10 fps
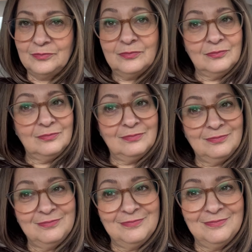You know, all
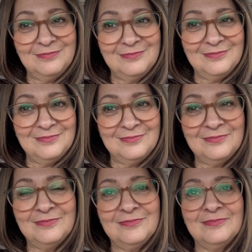sorts of lotions, you
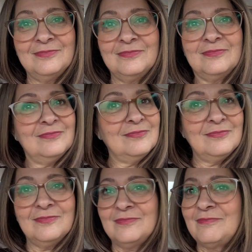pay your money and you don't
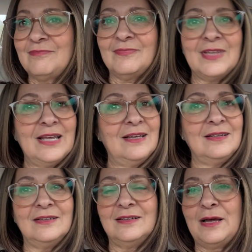know what you're getting, you
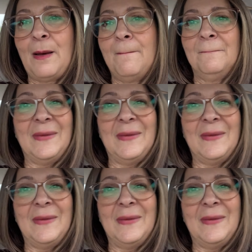probably get nothing.